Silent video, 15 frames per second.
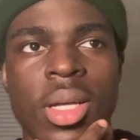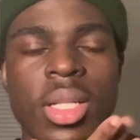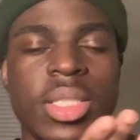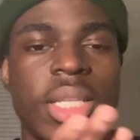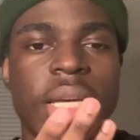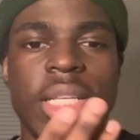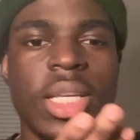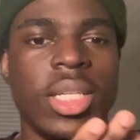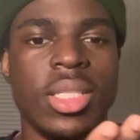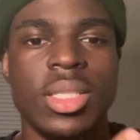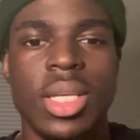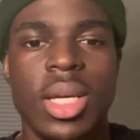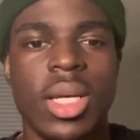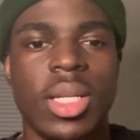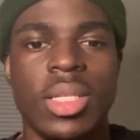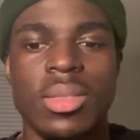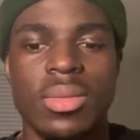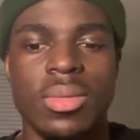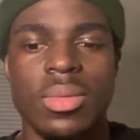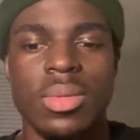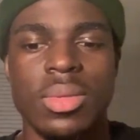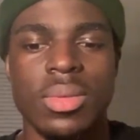take it and
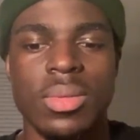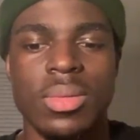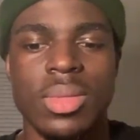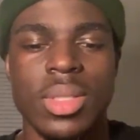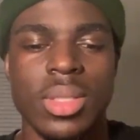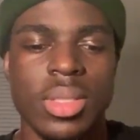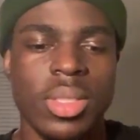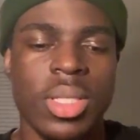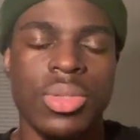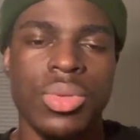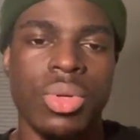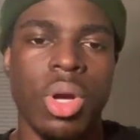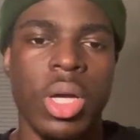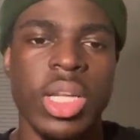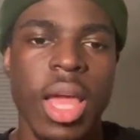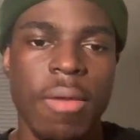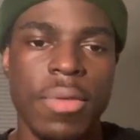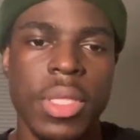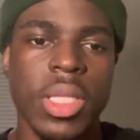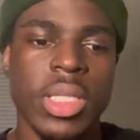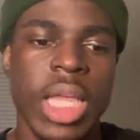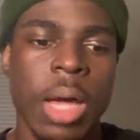just disregard
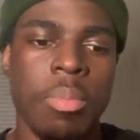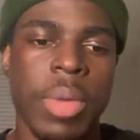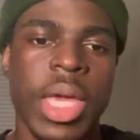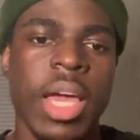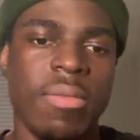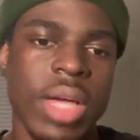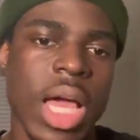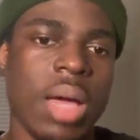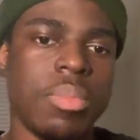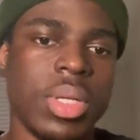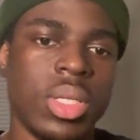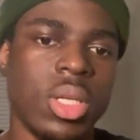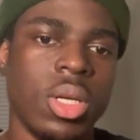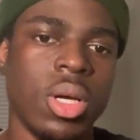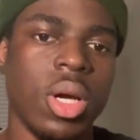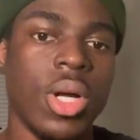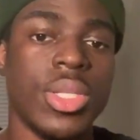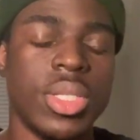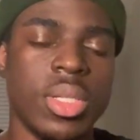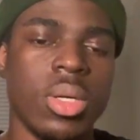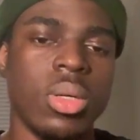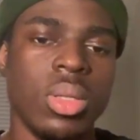everything that may have happened
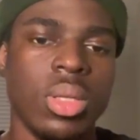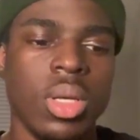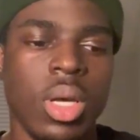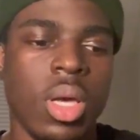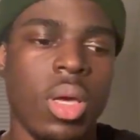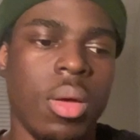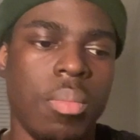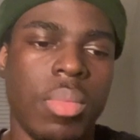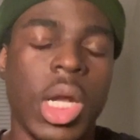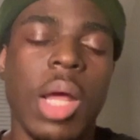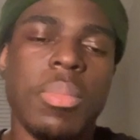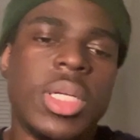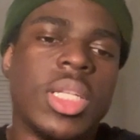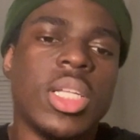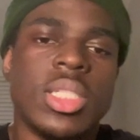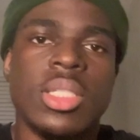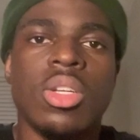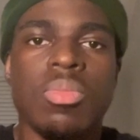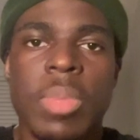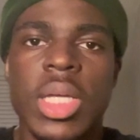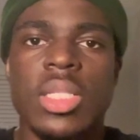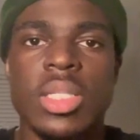until, but I mean, it still
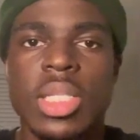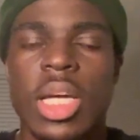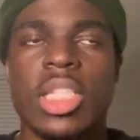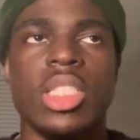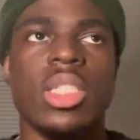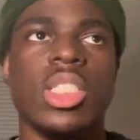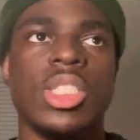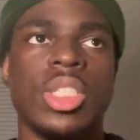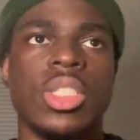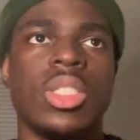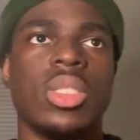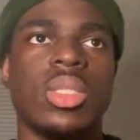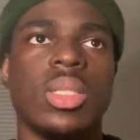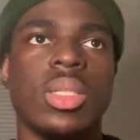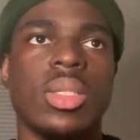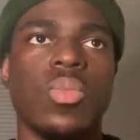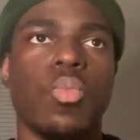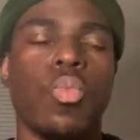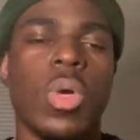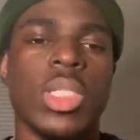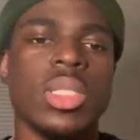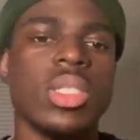made sense. It just
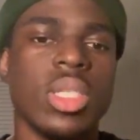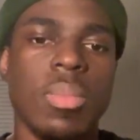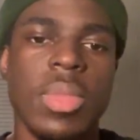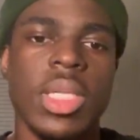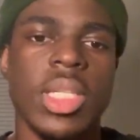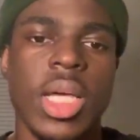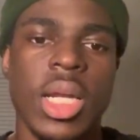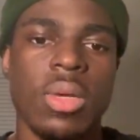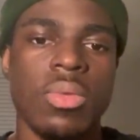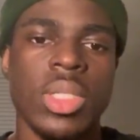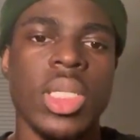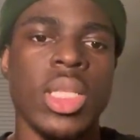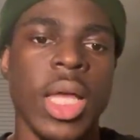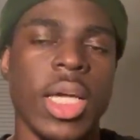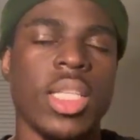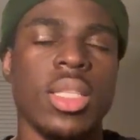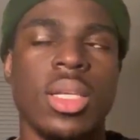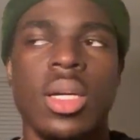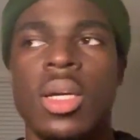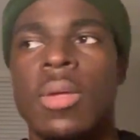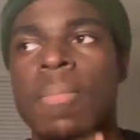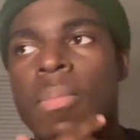wasn't something that I really liked.
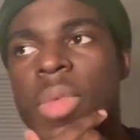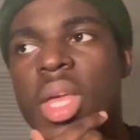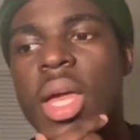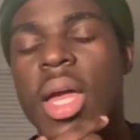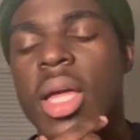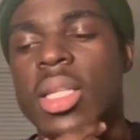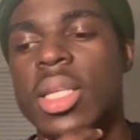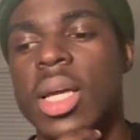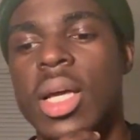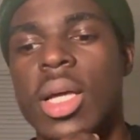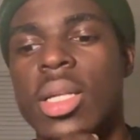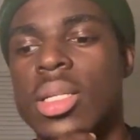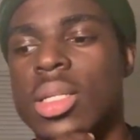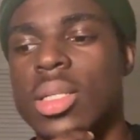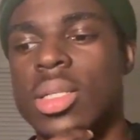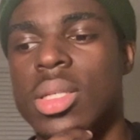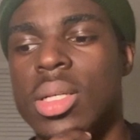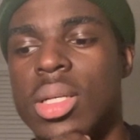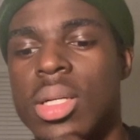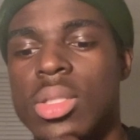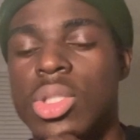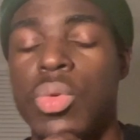And then
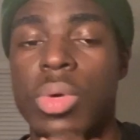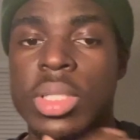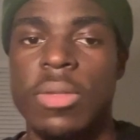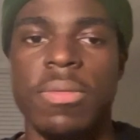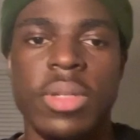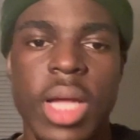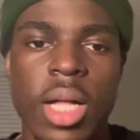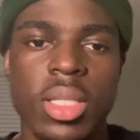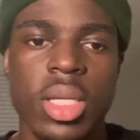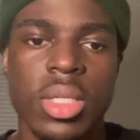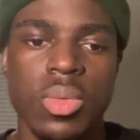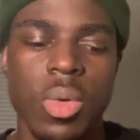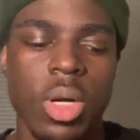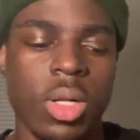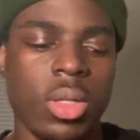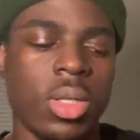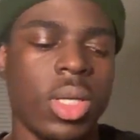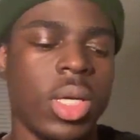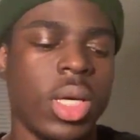towards the finale as well,